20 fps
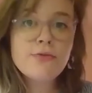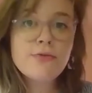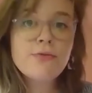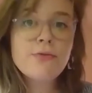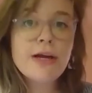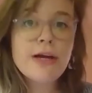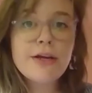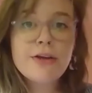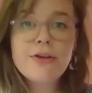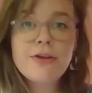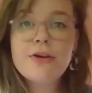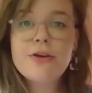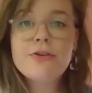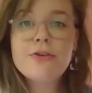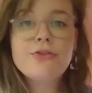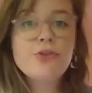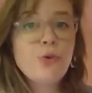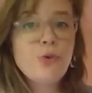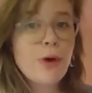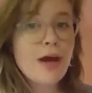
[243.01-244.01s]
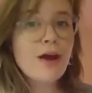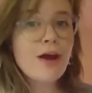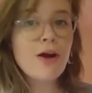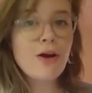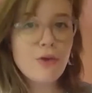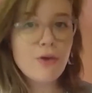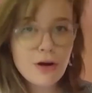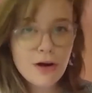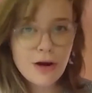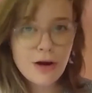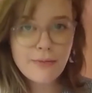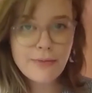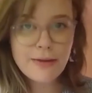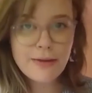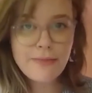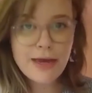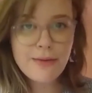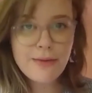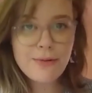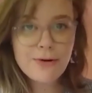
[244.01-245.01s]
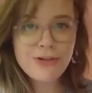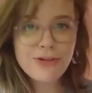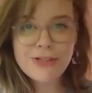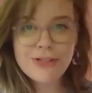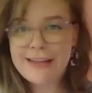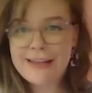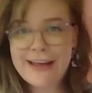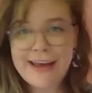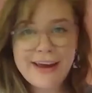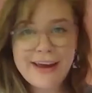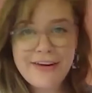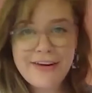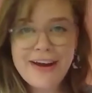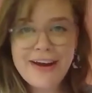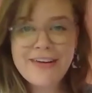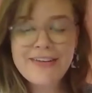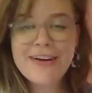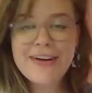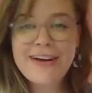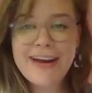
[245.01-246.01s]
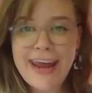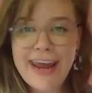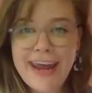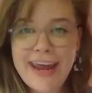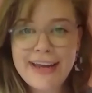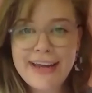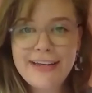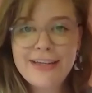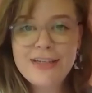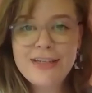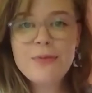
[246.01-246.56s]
regular square origami paper just lying around on hand,